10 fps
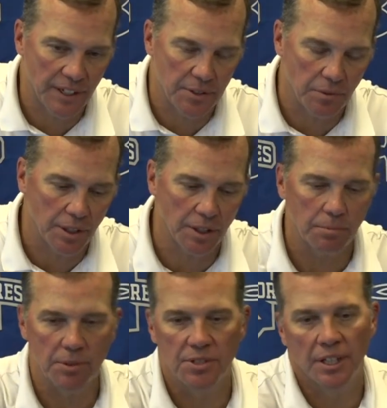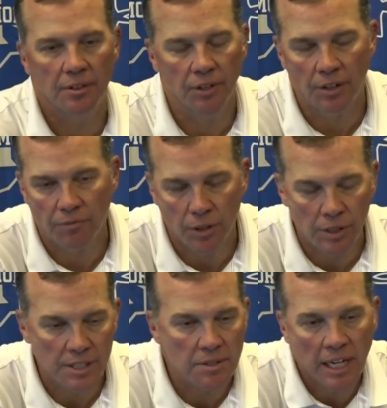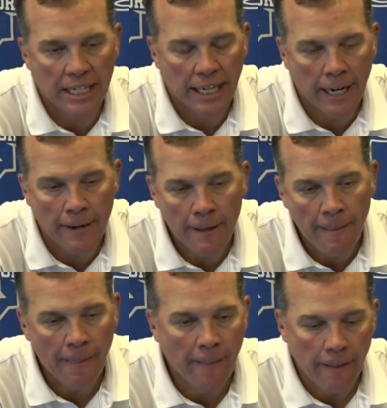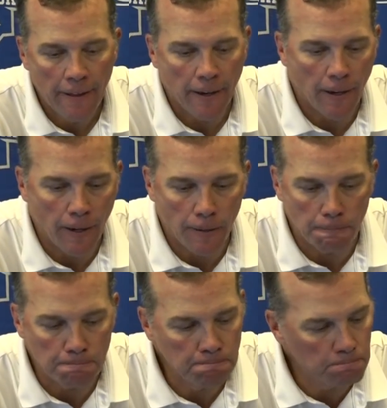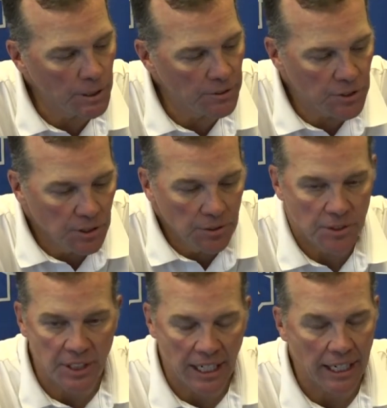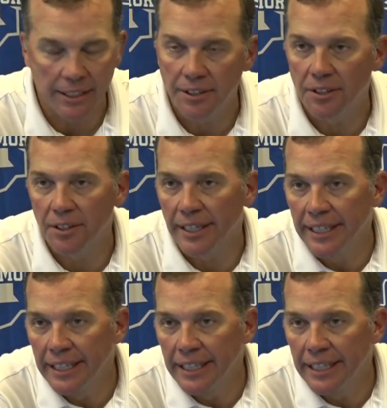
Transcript: That's 100% of our focus right now. But it's huge, Todd. You know,